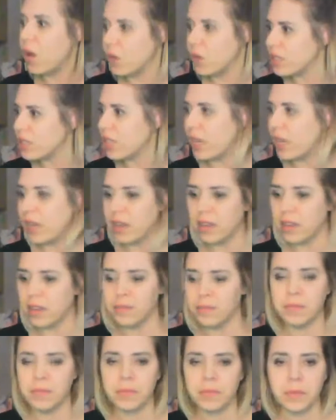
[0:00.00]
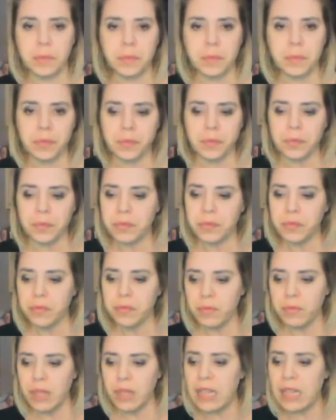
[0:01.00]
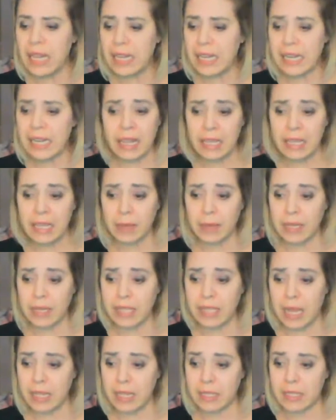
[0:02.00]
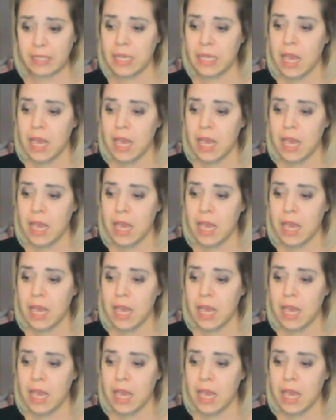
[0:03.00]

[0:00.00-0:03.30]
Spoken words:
sync. Like nothing makes sense.